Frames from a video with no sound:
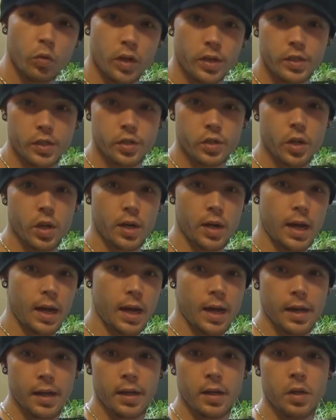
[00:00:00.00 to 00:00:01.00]
rice is on
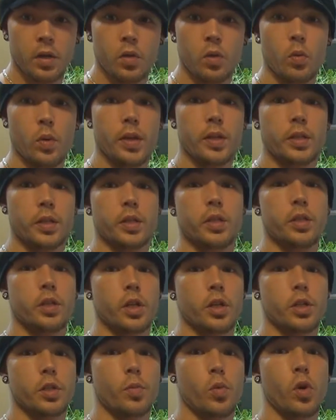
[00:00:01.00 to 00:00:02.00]
high. Wait until it
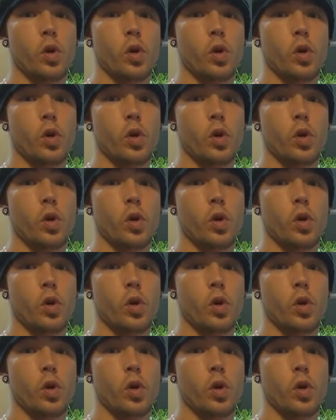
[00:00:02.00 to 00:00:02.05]
starts to